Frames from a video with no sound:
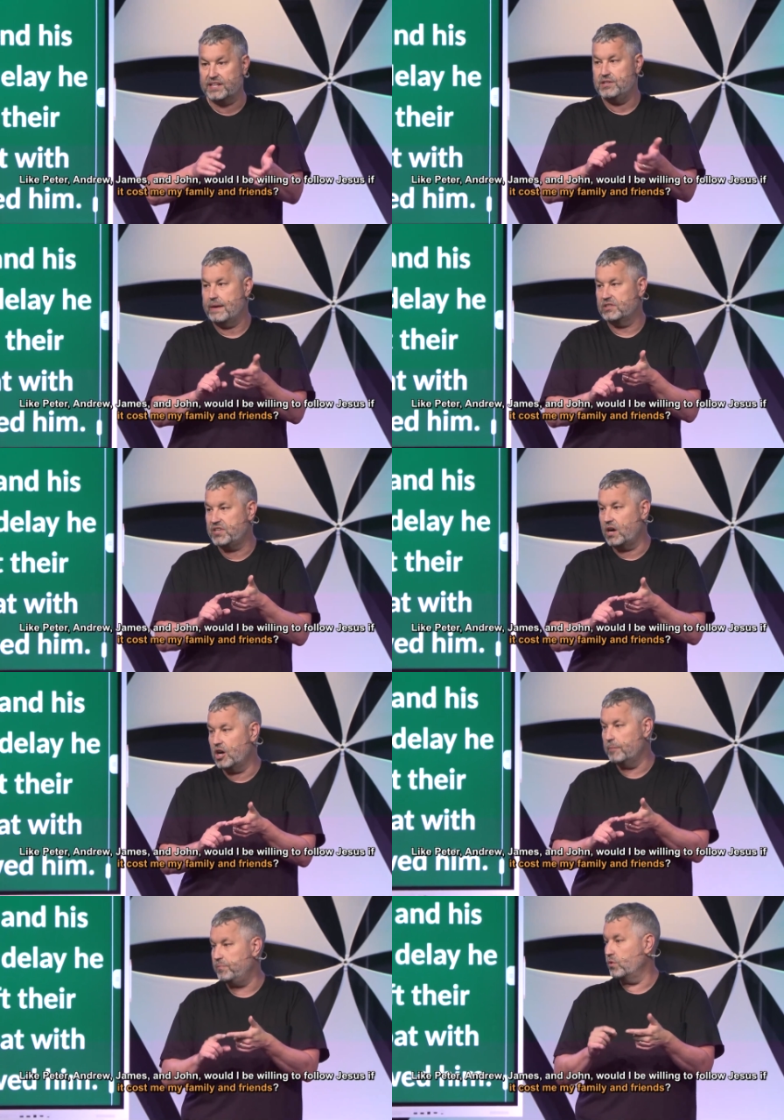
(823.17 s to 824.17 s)
Like you can have a
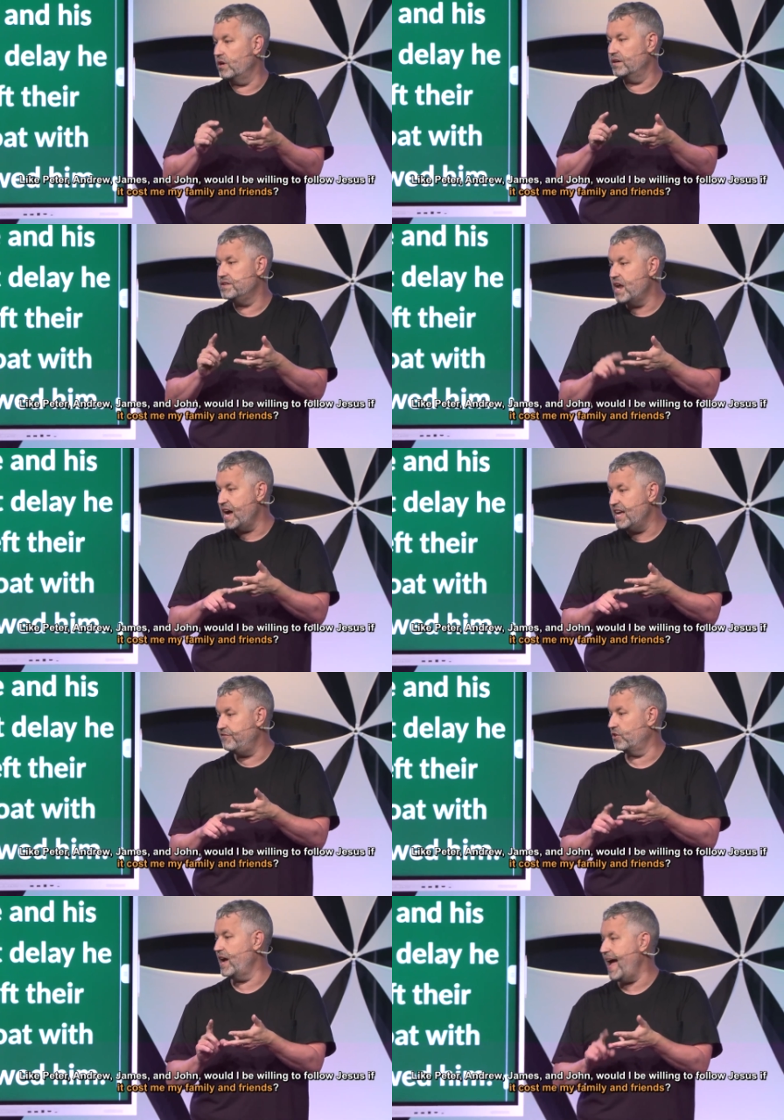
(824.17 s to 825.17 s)
tarp or a
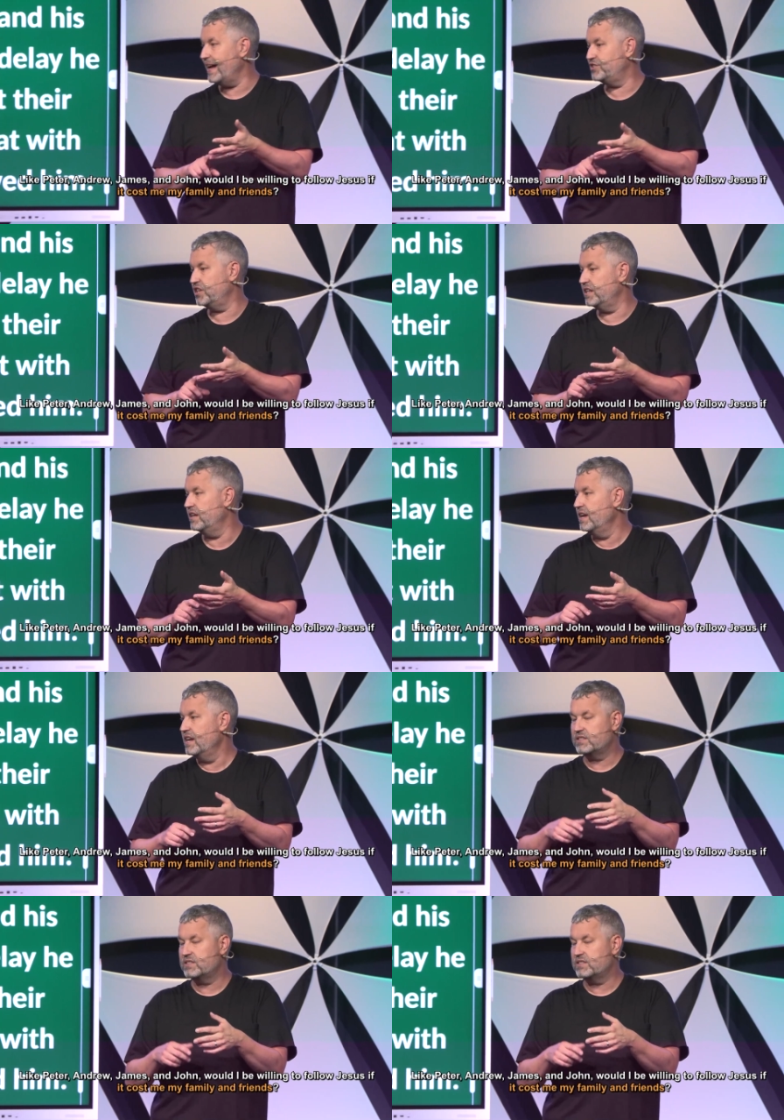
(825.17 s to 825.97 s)
knife or a hatchet,